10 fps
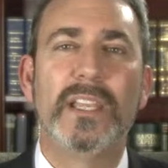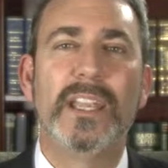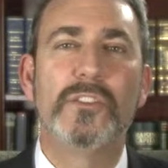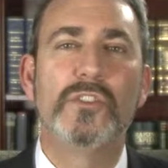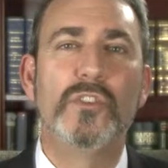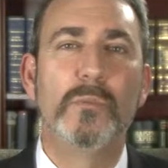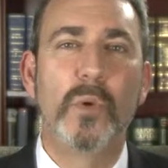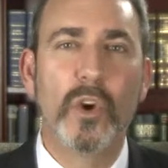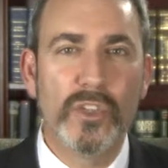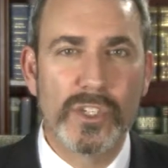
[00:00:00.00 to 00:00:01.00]
against you
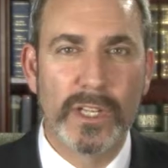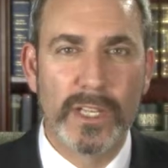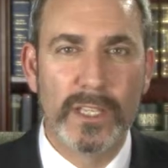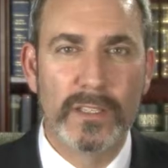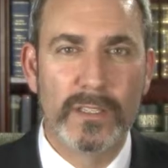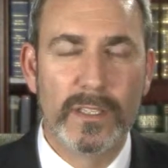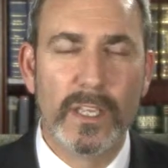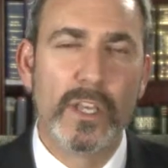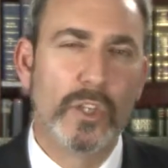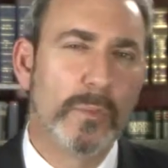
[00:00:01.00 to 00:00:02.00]
personally,
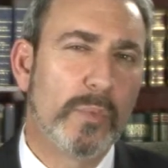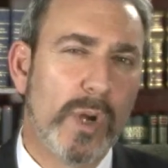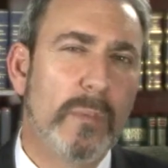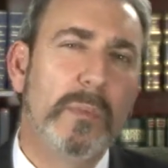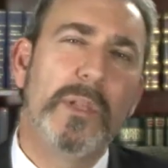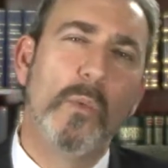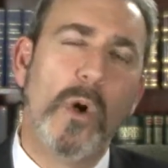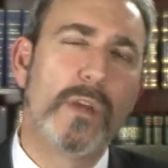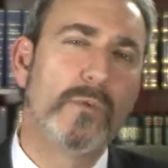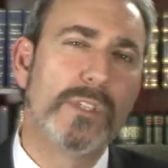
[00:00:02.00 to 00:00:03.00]
you'll probably
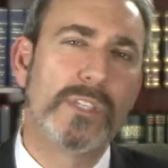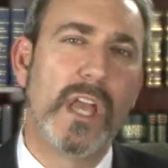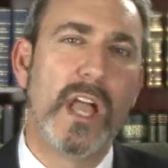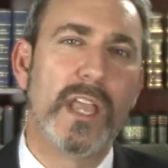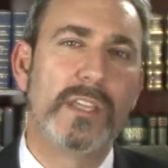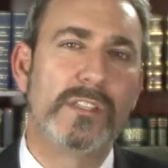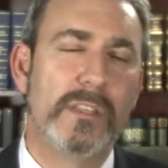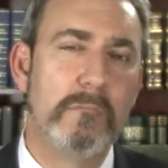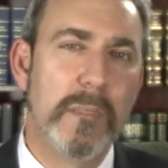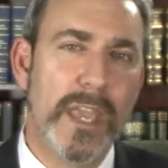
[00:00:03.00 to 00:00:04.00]
want to resign as
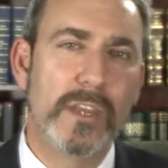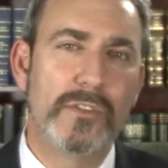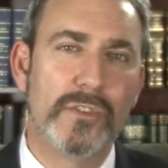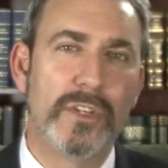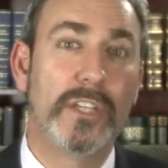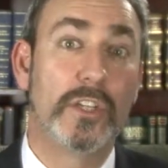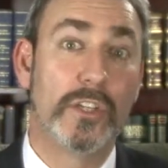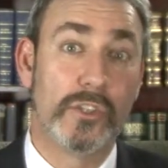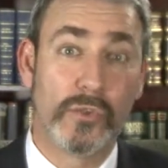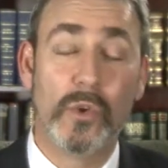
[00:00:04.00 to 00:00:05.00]
the manager in
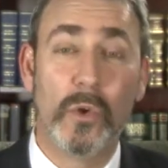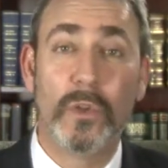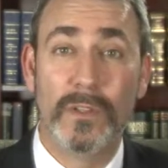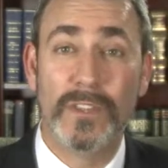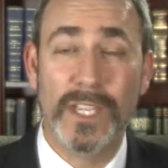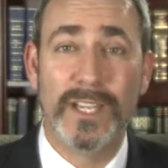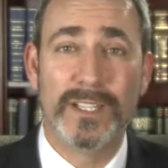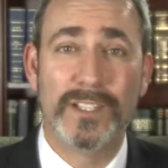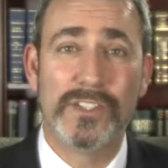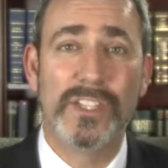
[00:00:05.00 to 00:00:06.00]
control of the
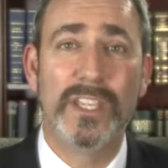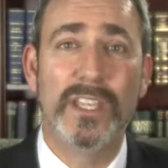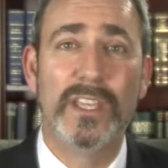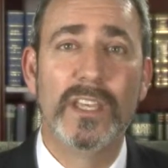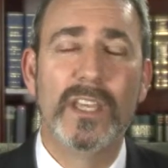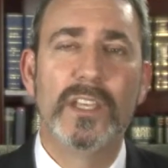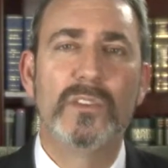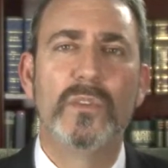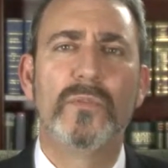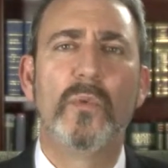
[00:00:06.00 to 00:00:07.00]
LLC
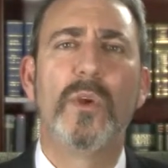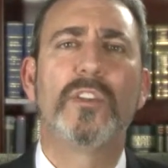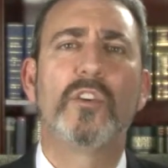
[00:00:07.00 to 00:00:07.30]
to avoid